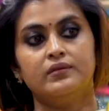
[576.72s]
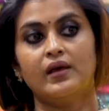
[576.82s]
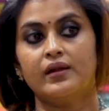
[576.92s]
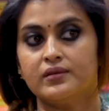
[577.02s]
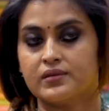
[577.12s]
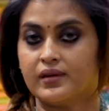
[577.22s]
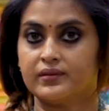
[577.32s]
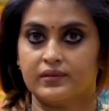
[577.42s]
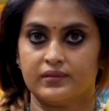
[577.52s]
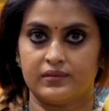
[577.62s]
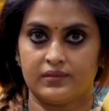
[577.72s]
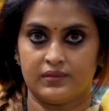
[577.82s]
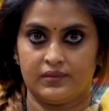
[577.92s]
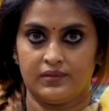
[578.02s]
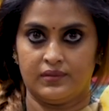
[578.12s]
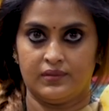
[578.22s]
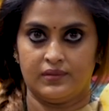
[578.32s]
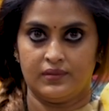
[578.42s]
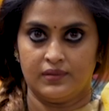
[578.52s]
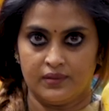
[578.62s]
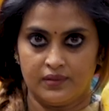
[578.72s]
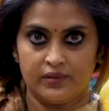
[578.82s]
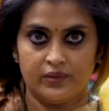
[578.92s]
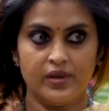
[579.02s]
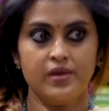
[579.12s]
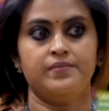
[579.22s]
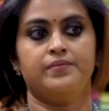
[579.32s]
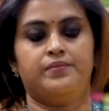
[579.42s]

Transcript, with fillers: Saree is like this. Okay.